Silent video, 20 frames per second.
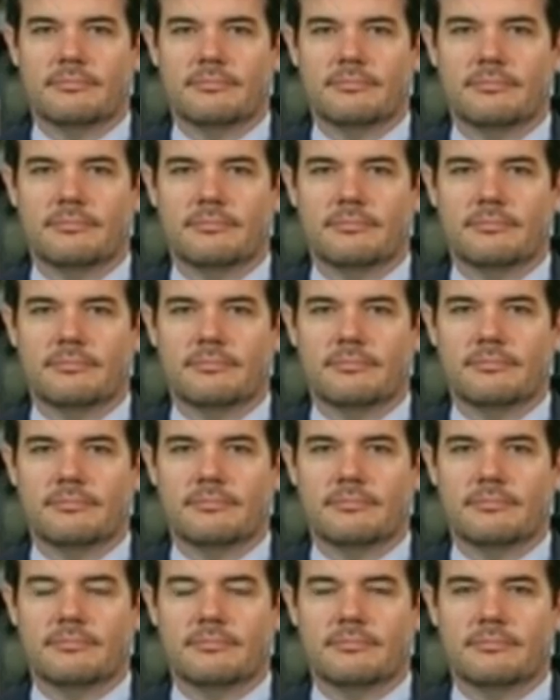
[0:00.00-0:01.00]

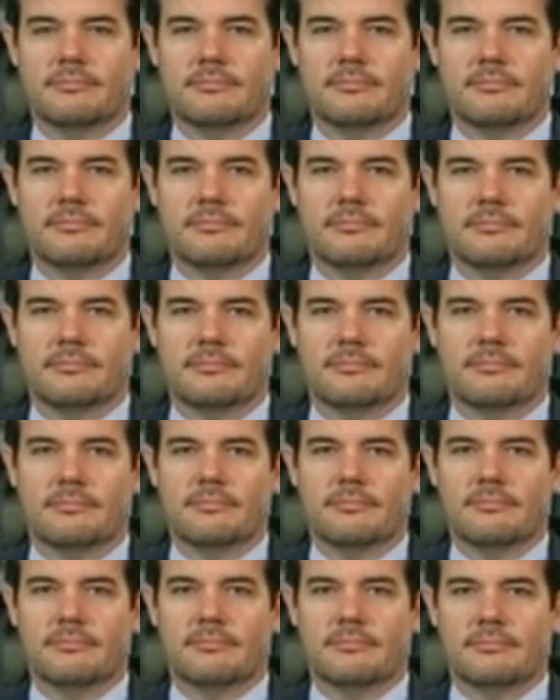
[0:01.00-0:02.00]

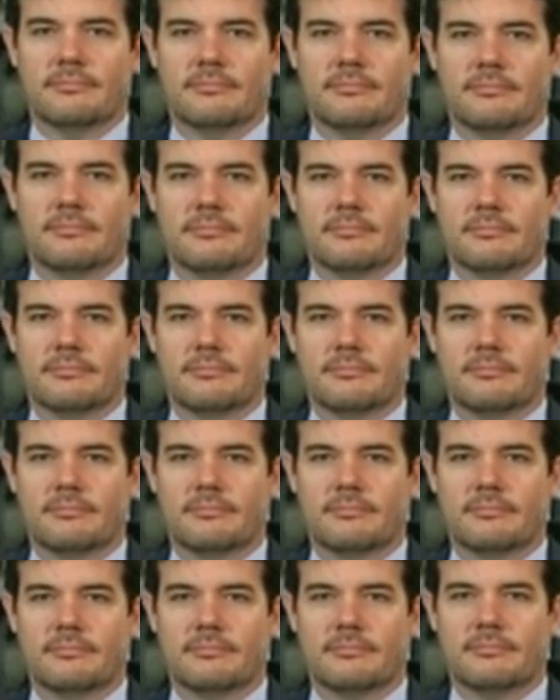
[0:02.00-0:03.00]

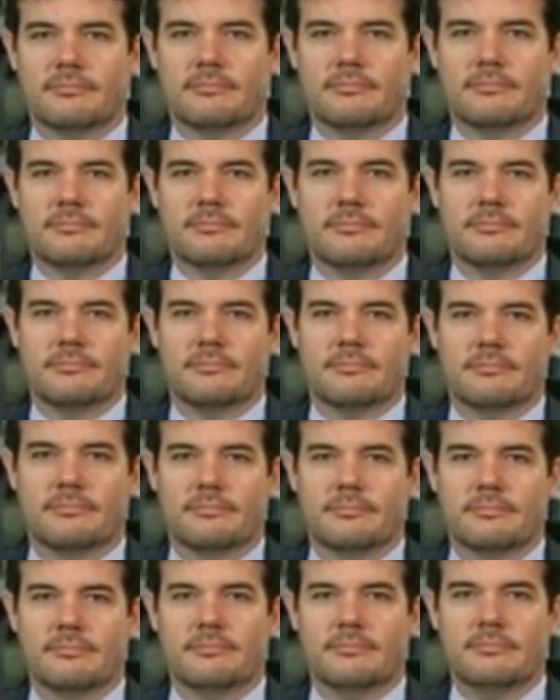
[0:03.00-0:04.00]

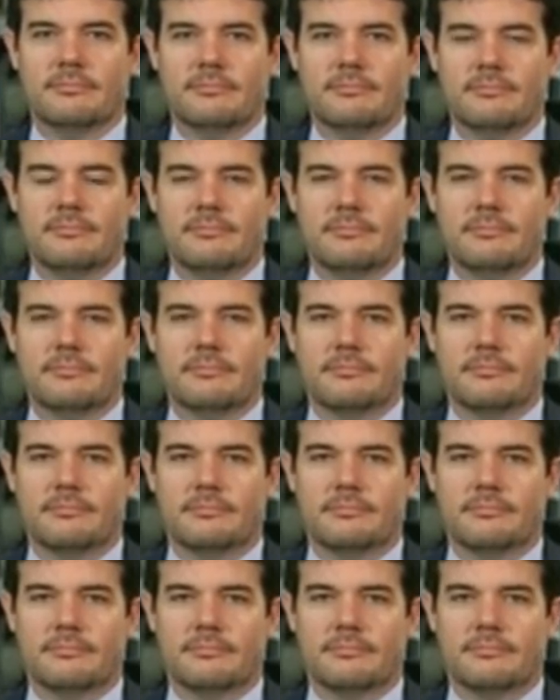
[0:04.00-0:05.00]

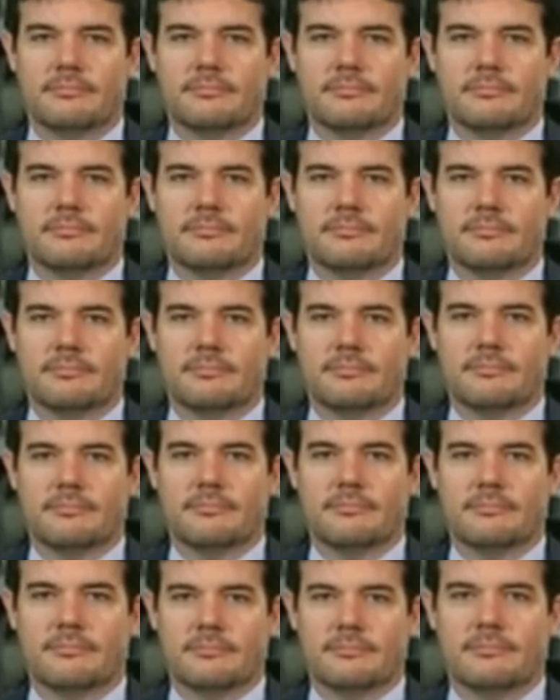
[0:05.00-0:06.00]

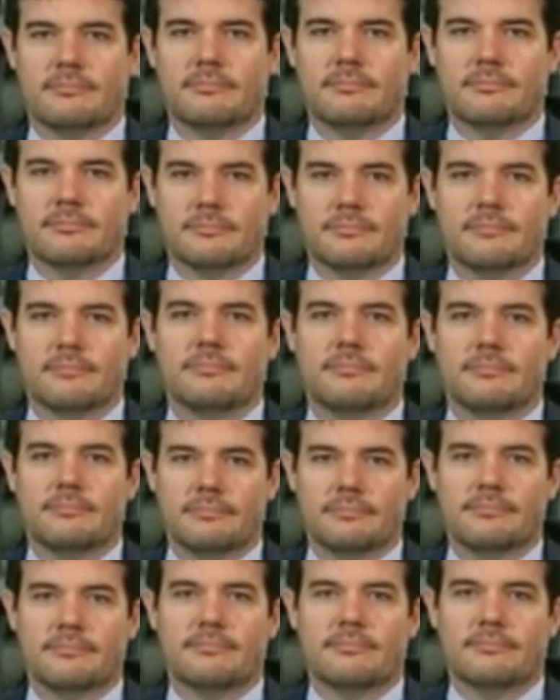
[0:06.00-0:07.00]

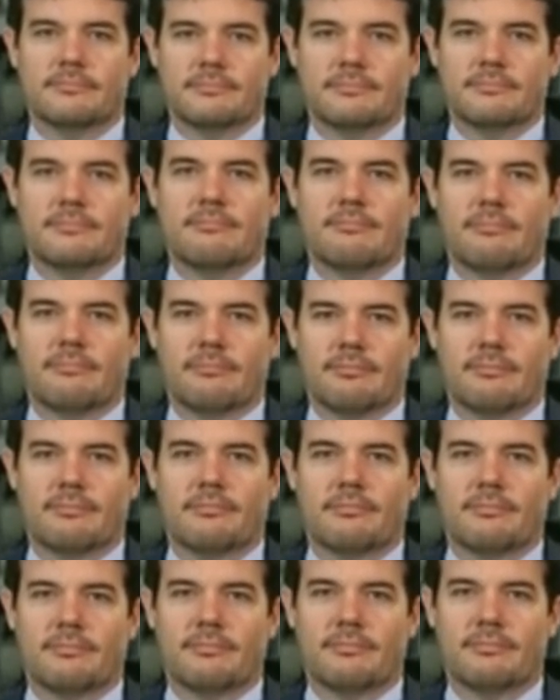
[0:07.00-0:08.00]
The person shown says nothing.